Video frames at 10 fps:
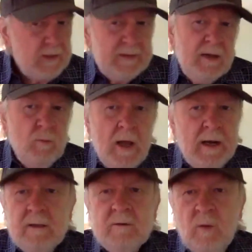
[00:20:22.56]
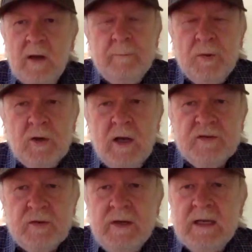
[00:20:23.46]
that they want to want to put on
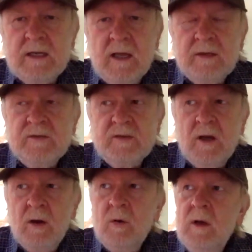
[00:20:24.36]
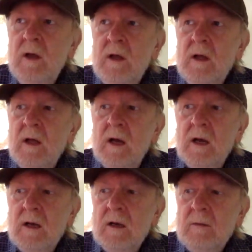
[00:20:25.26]
screen. And so.
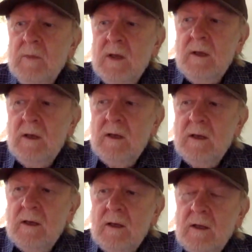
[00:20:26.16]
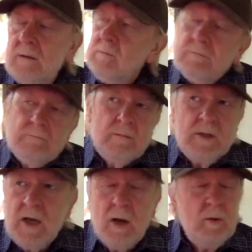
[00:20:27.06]
Uh,
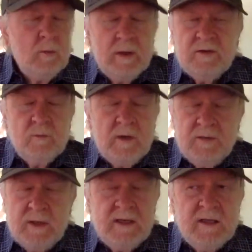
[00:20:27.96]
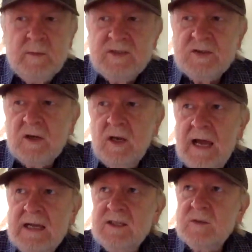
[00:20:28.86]
you know, we, we treated them as their
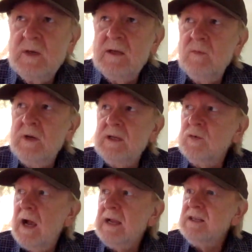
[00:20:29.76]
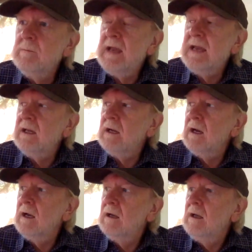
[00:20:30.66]
clients. We, we tried to make,
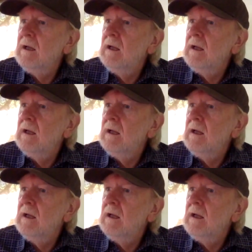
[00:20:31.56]
uh,